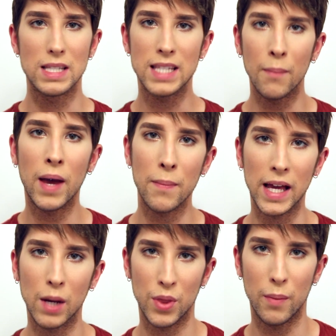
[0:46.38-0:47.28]
set my
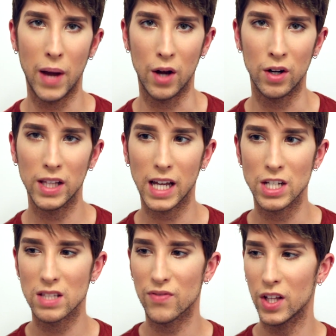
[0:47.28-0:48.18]
makeup with the powder. Like, I
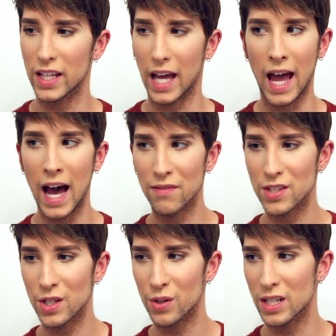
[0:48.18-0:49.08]
just feel like I have
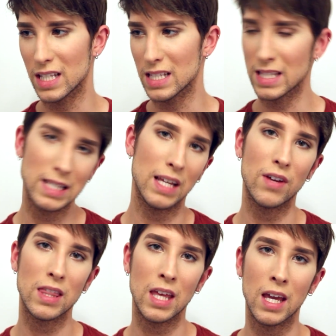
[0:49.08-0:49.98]
to because it sets
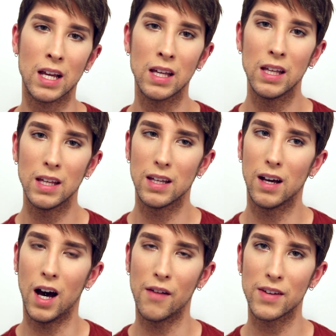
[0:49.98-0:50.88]
everything,
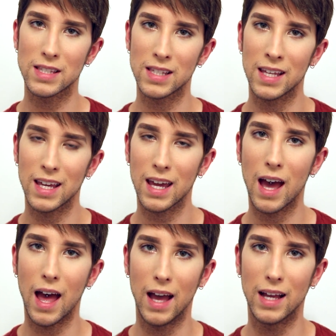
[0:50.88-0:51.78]
obviously,
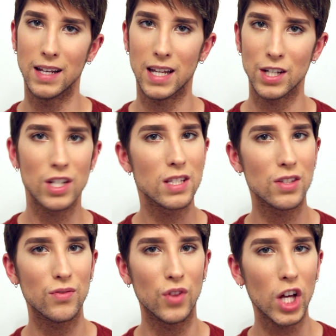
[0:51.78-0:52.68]
and it
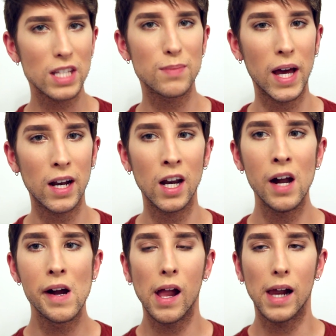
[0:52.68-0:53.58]
just looks
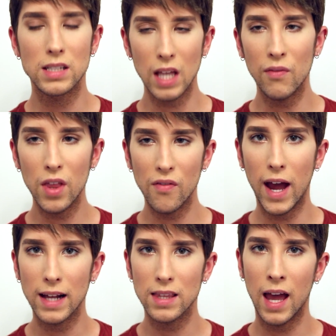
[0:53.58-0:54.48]
better, except for the
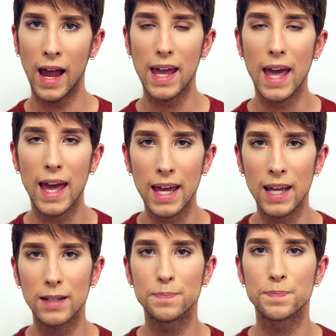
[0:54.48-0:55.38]
fact that I
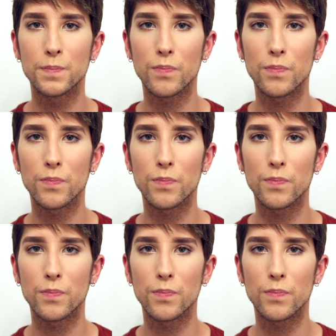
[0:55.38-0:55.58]
hate